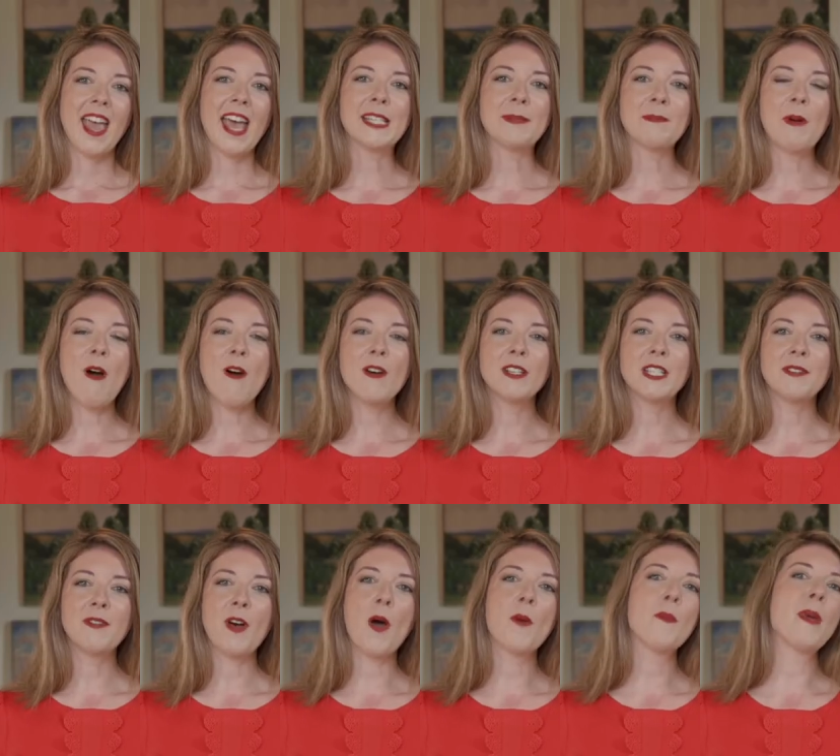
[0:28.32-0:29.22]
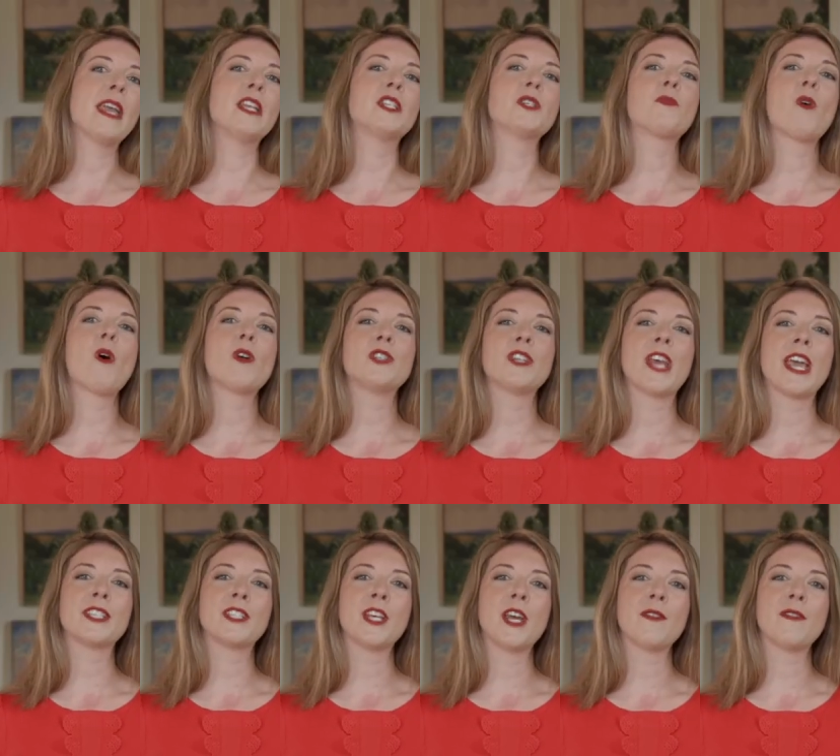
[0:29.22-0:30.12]
As part of our major
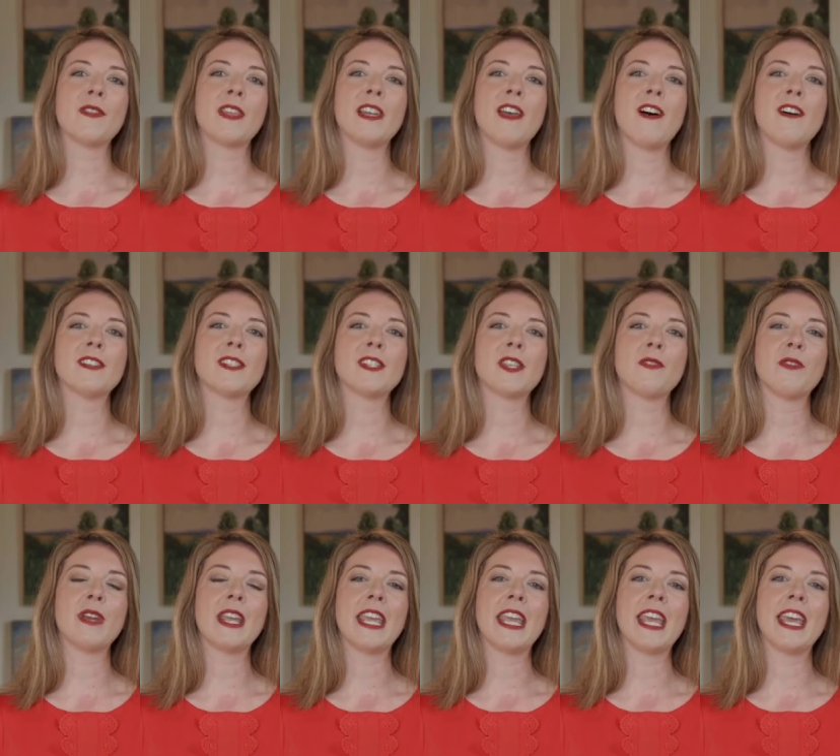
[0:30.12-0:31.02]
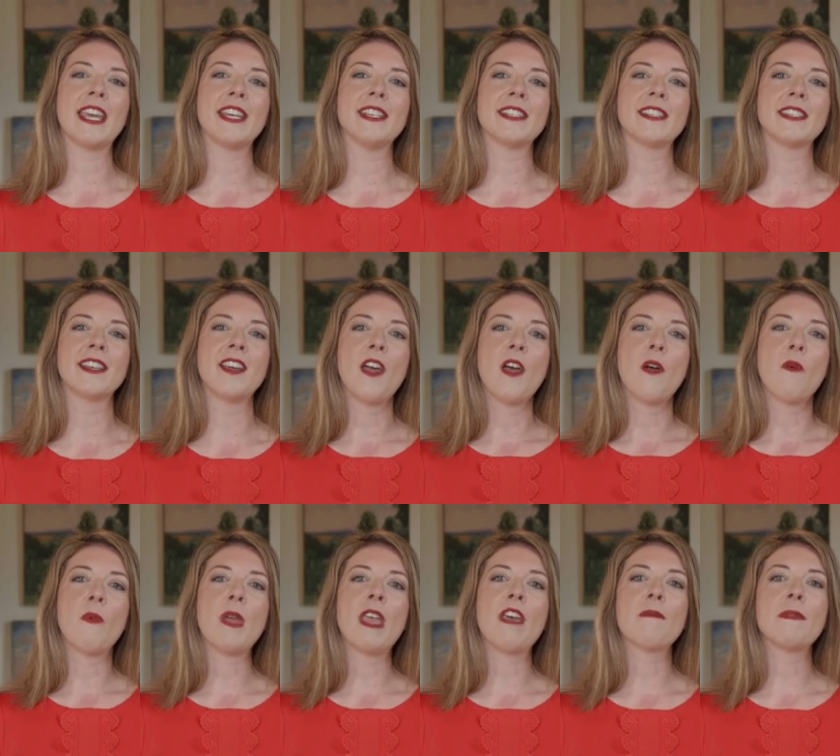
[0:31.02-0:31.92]
project over the last 3 years,
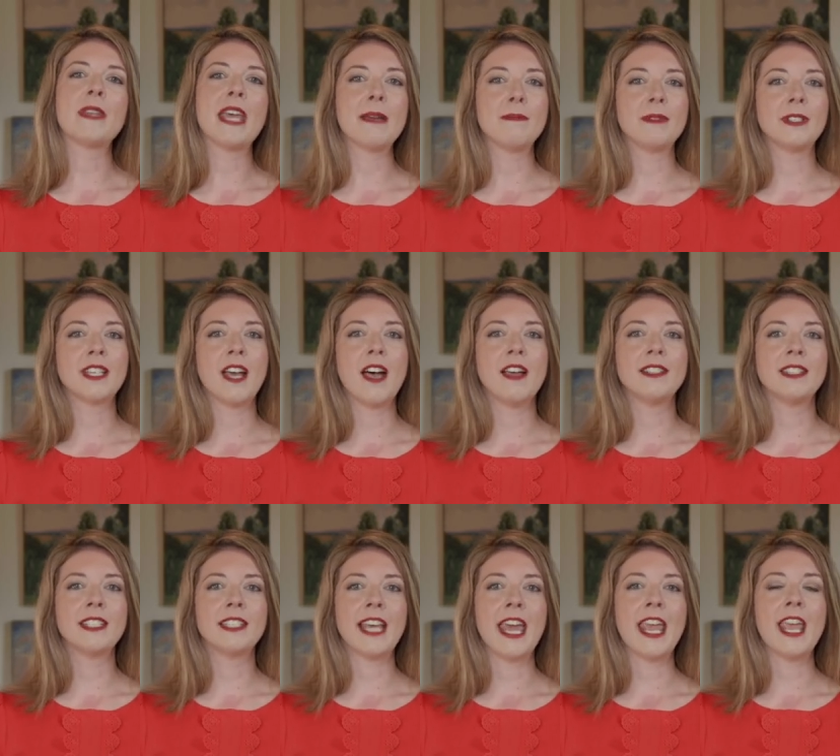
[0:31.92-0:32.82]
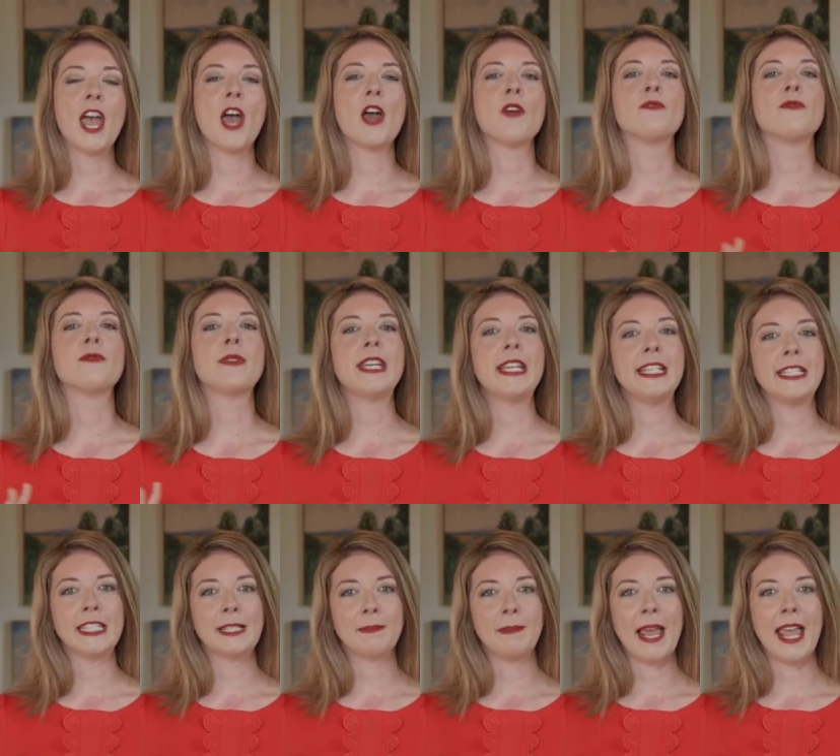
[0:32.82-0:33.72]
we have been able to undertake a
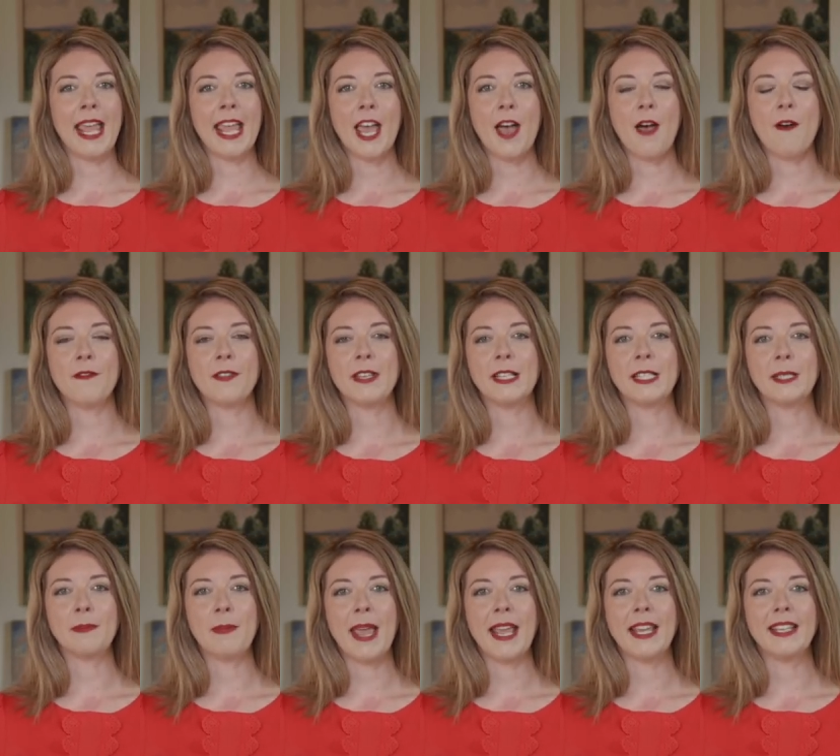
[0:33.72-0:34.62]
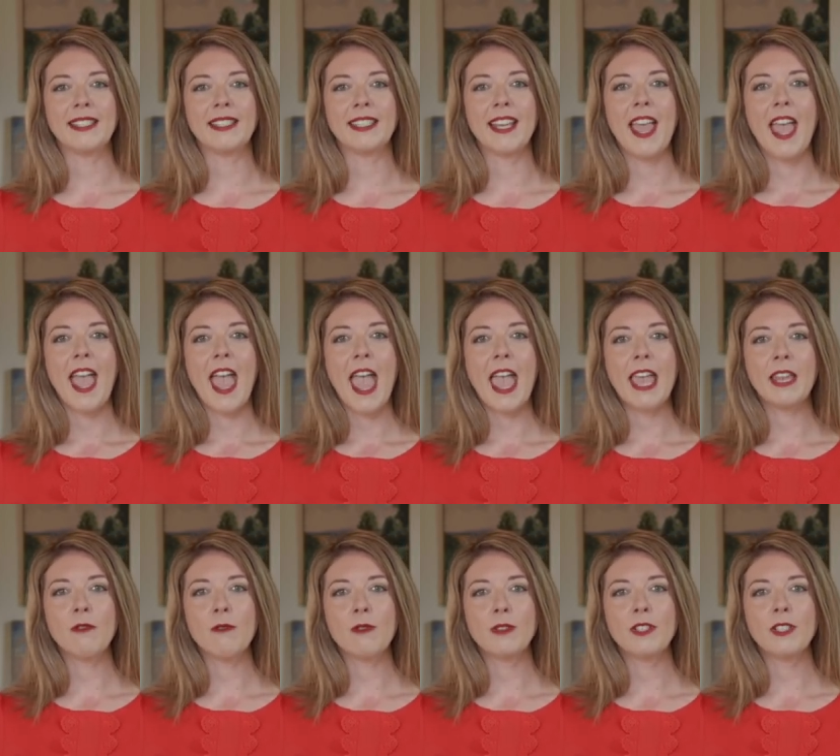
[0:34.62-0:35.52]
redisplay of this space
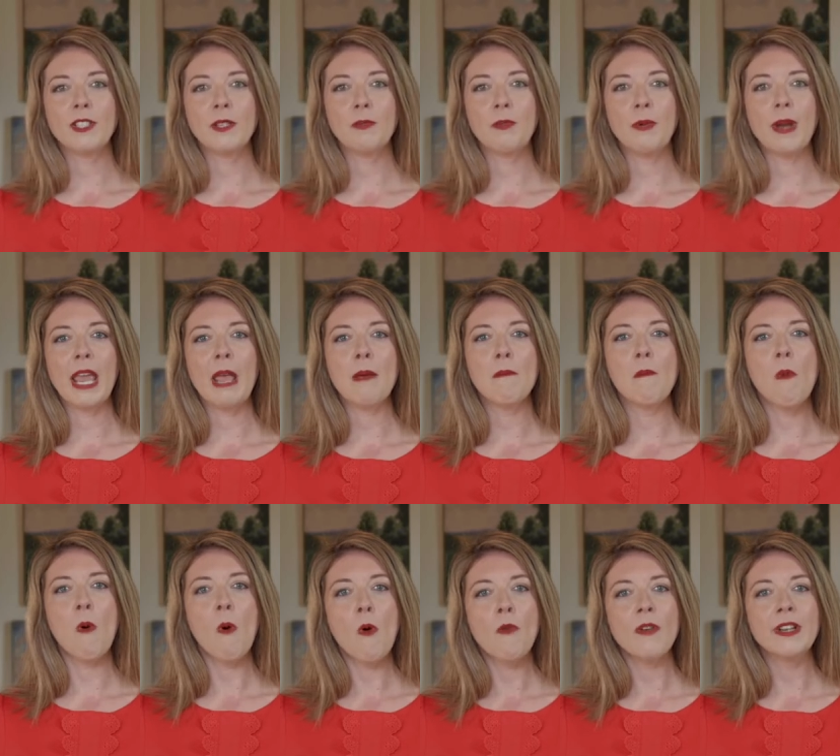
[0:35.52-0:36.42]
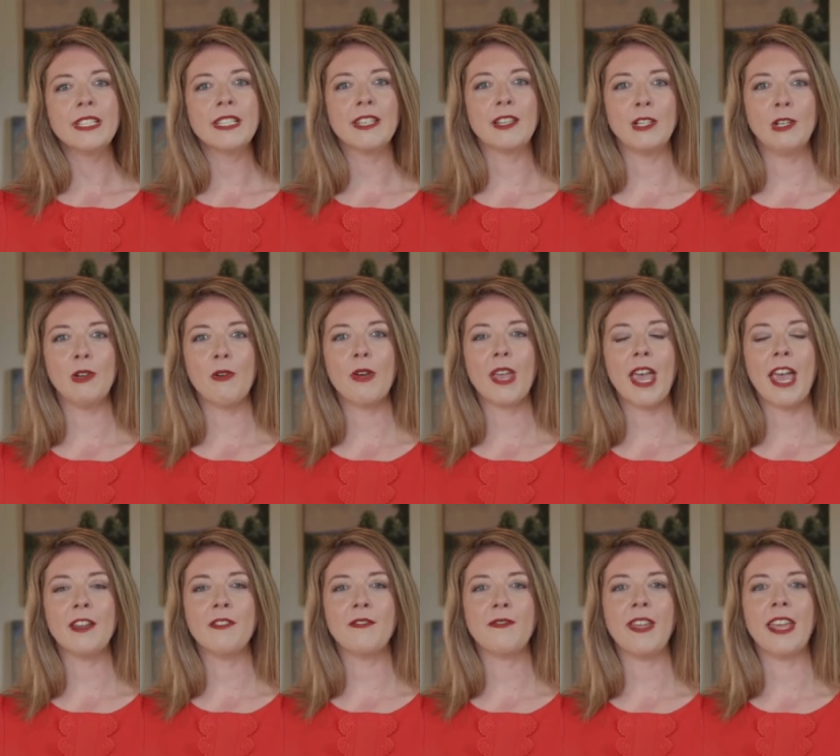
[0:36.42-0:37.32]
in order to bring it more into the look
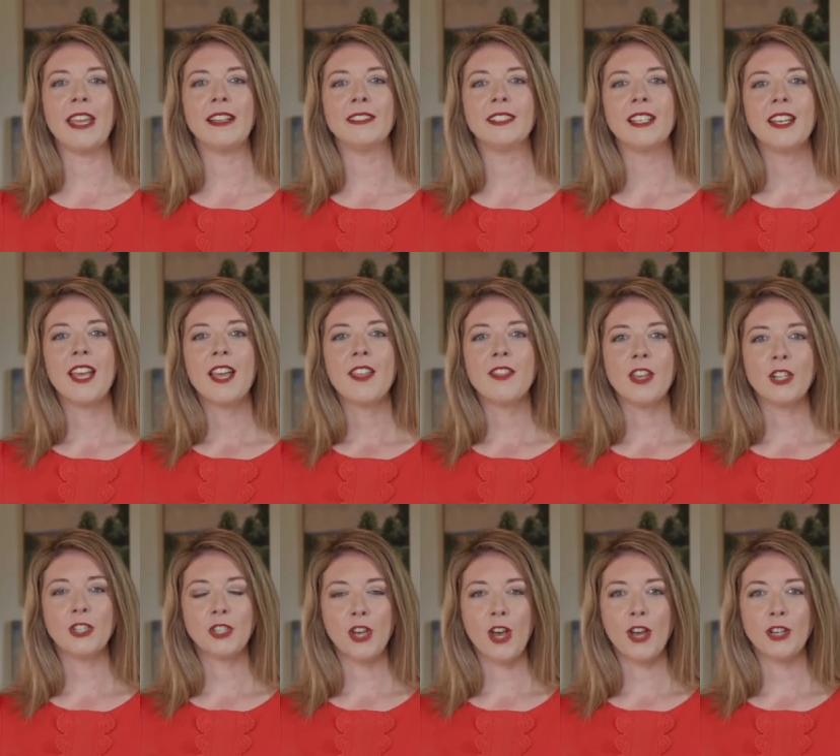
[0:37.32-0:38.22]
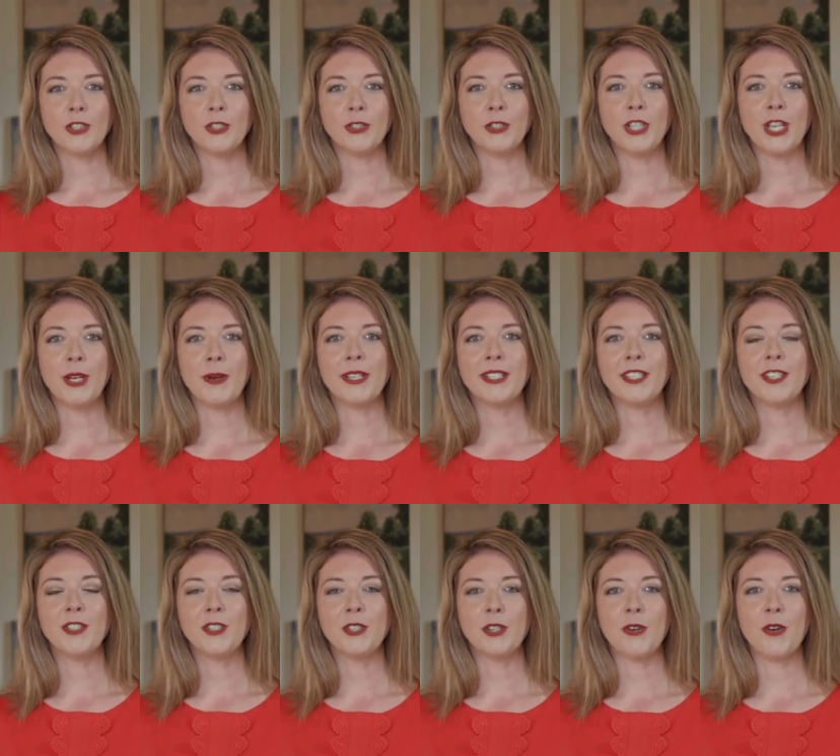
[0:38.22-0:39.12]
and feel that Churchill knew
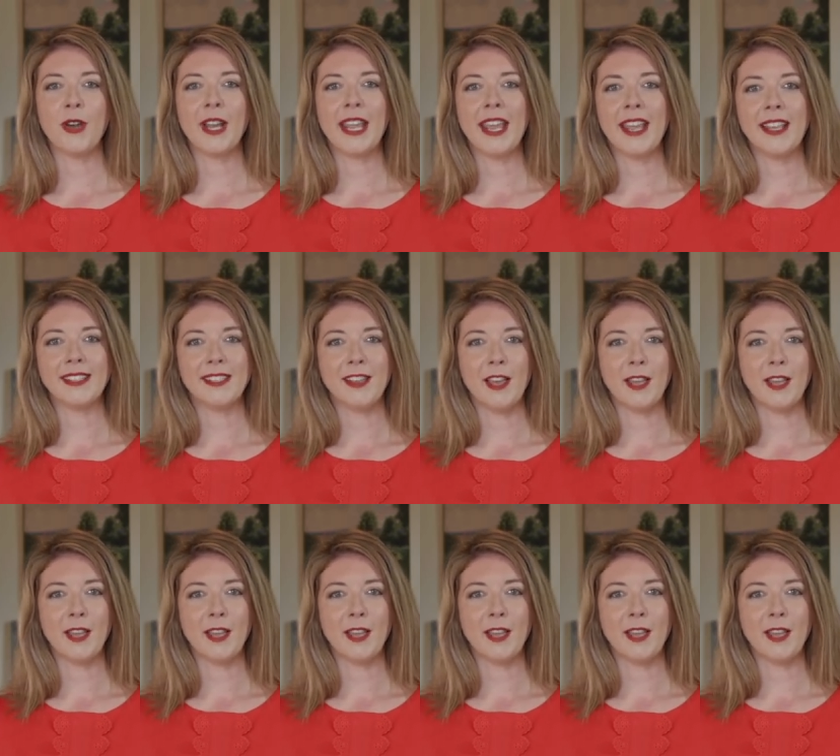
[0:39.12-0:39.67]
it during his